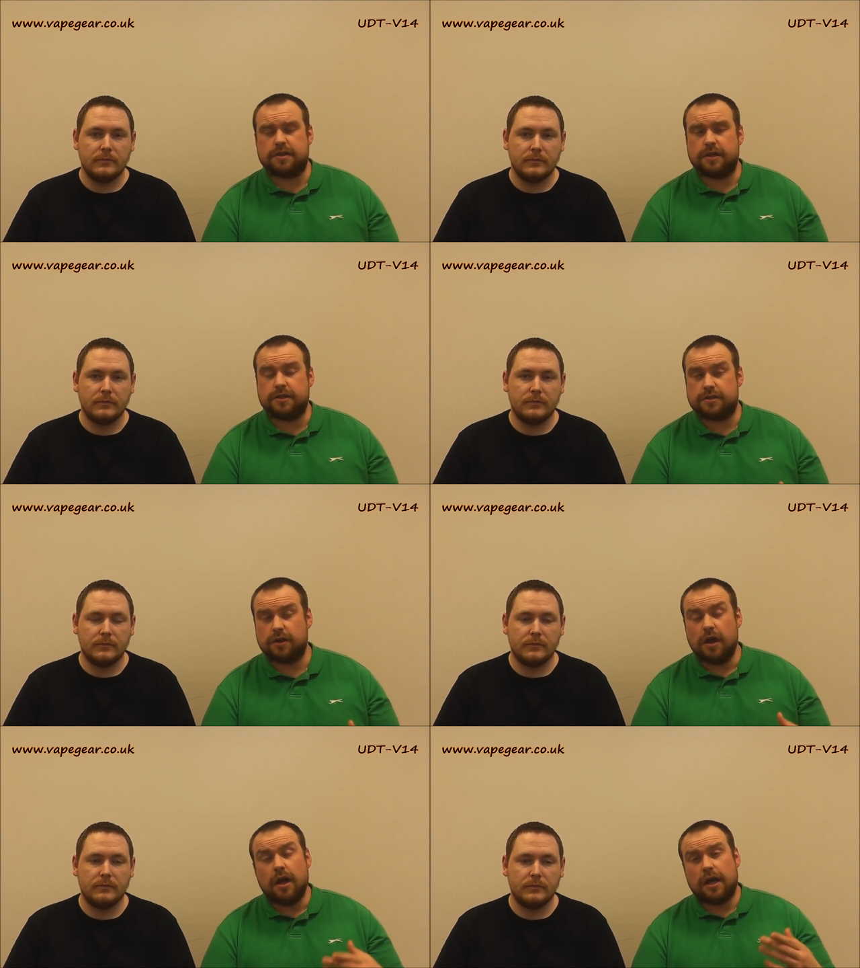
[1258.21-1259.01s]
Speaker 1: And it's,
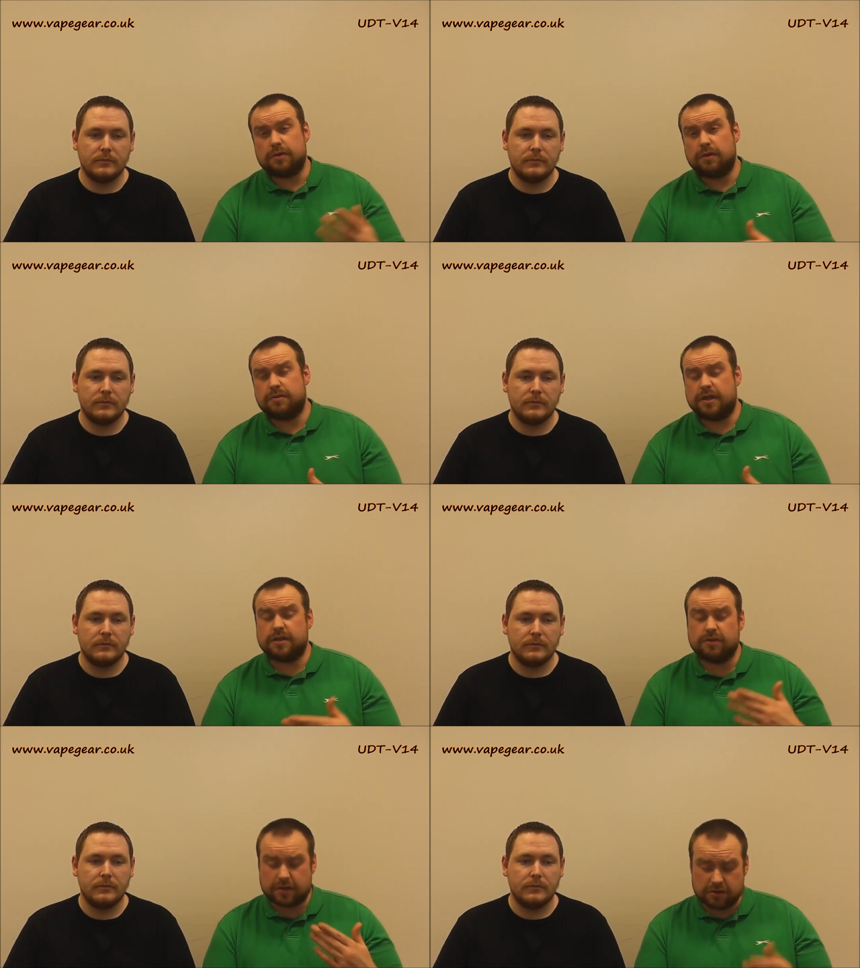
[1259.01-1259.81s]
not, as well said,
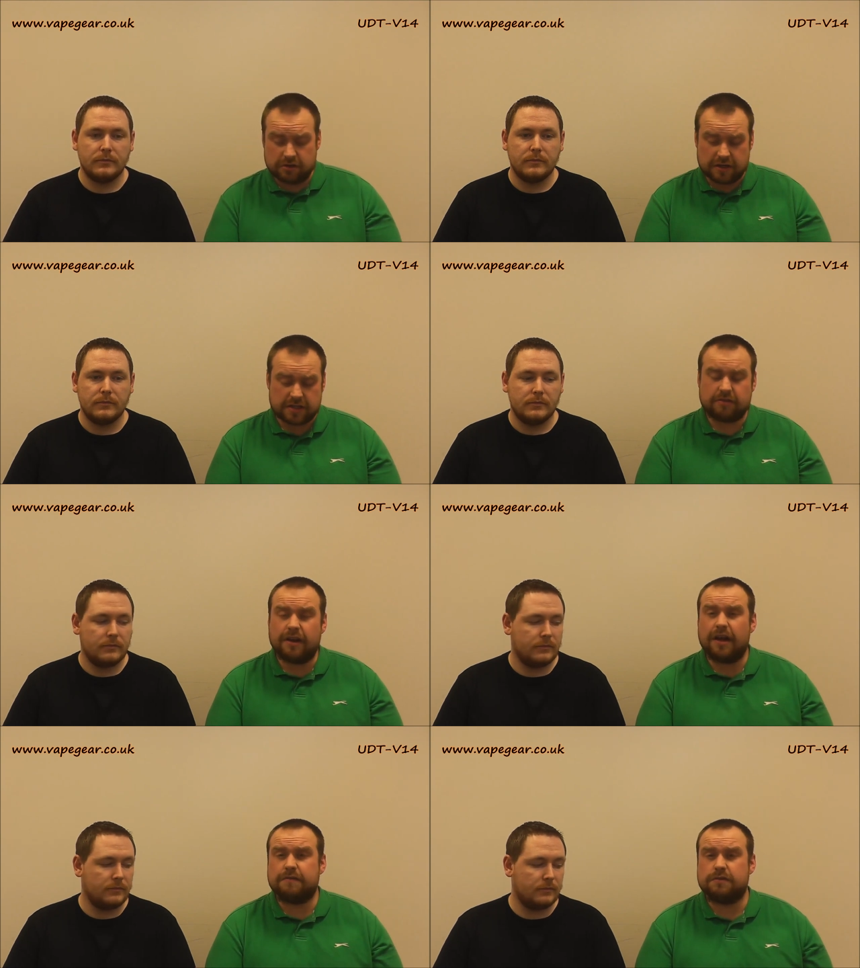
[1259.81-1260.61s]
it's not something you
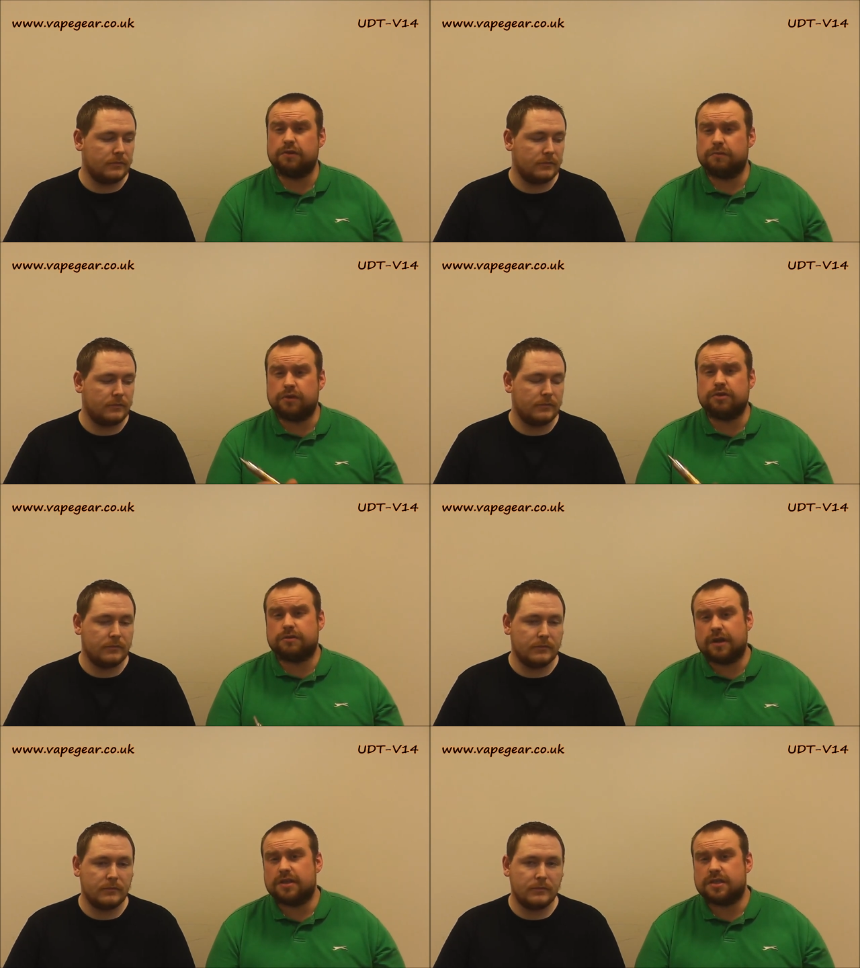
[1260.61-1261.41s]
necessarily have to do because
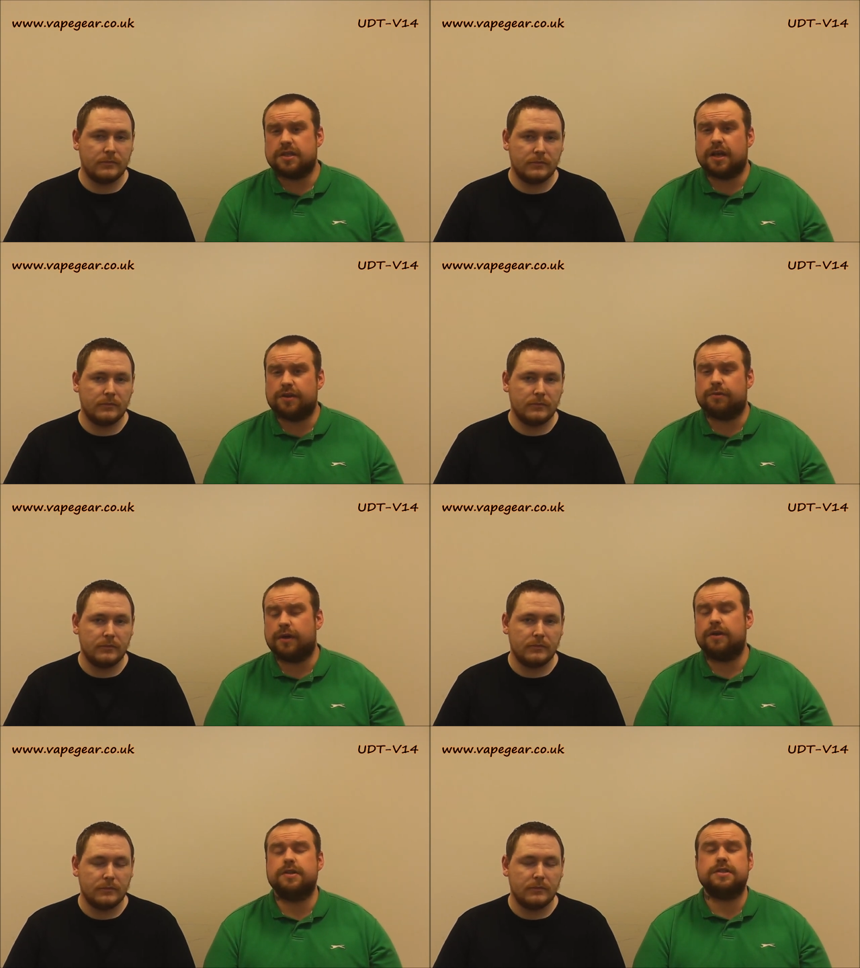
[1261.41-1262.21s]
you can sit it down and all
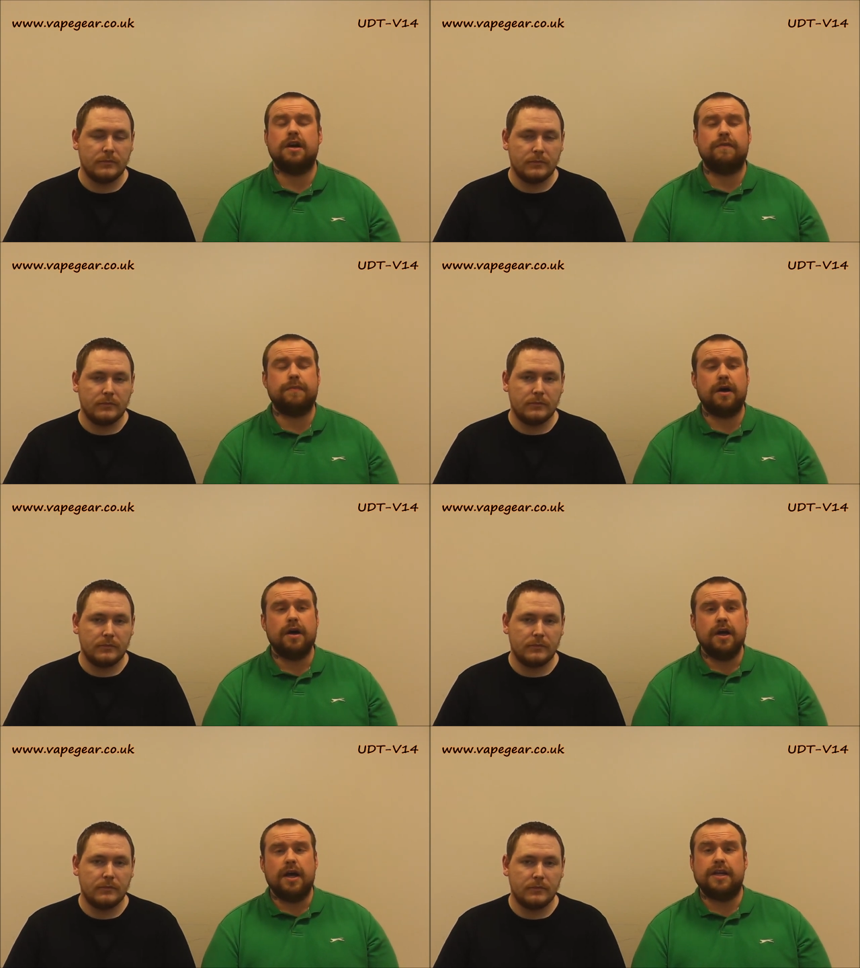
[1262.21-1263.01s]
that kind of stuff.
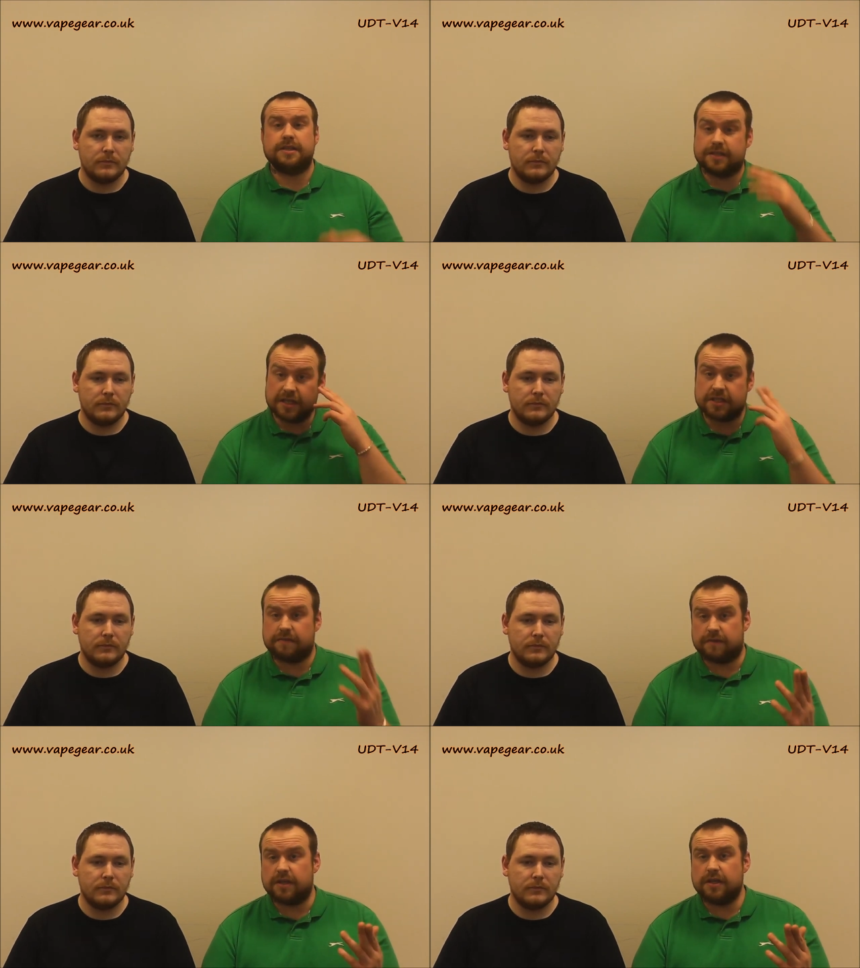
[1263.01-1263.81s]
But
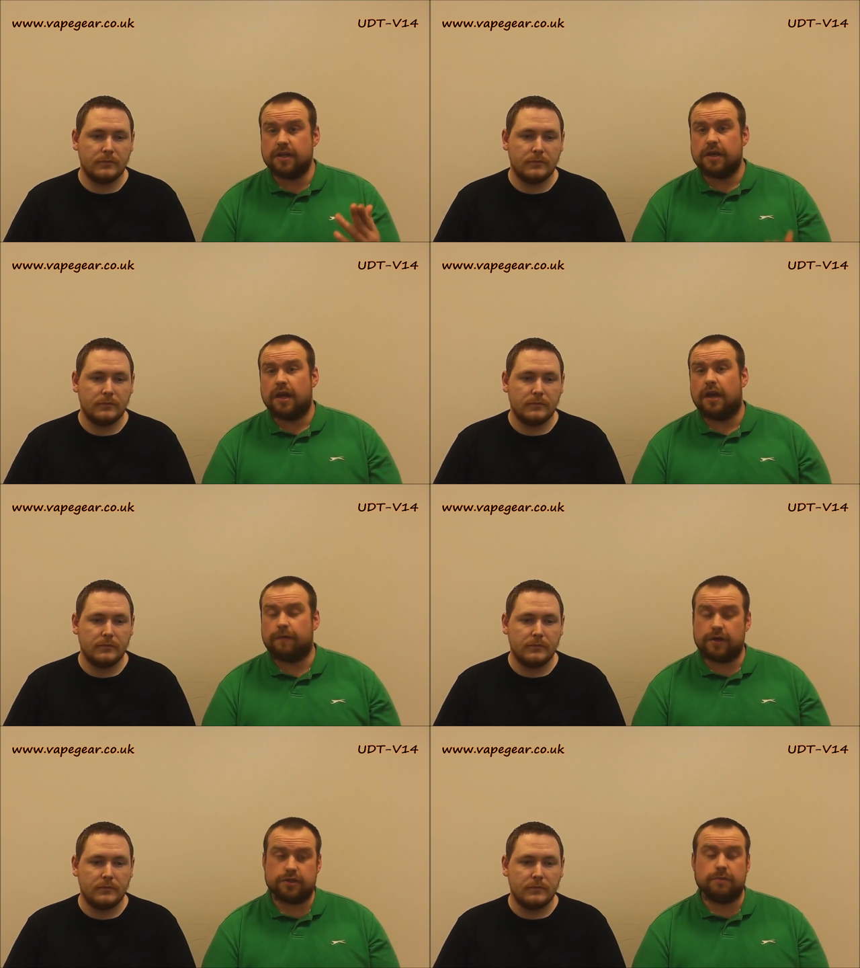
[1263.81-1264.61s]
instinctively,
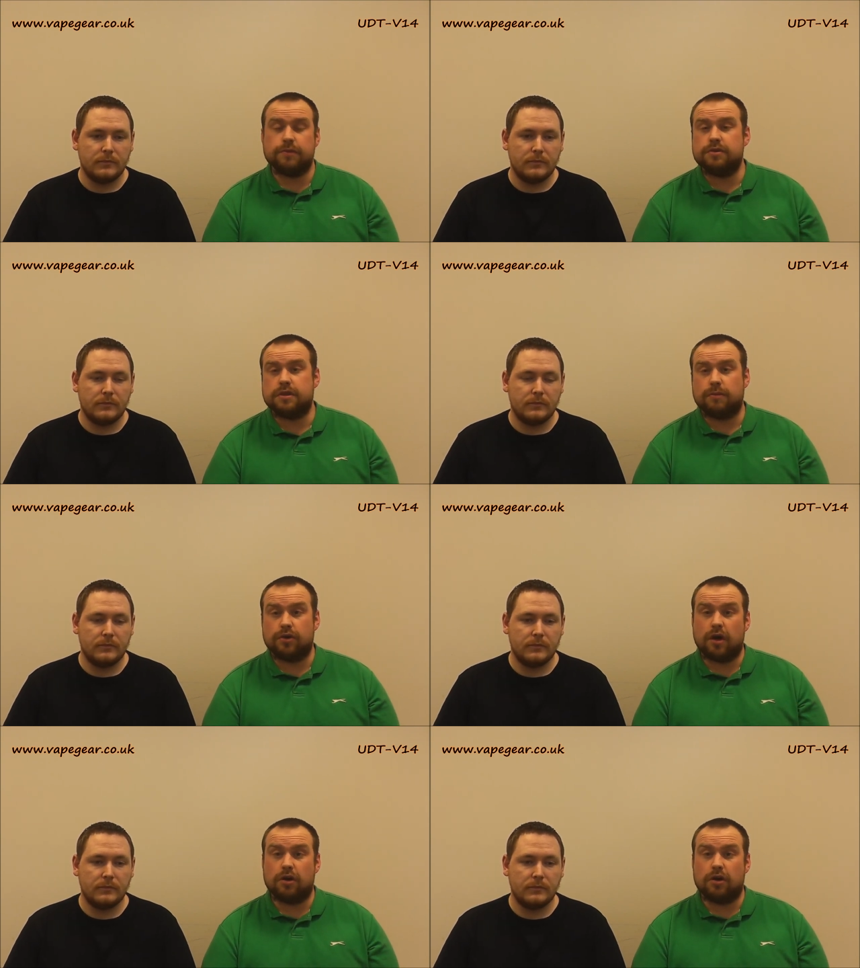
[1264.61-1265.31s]
if I stop using the mod,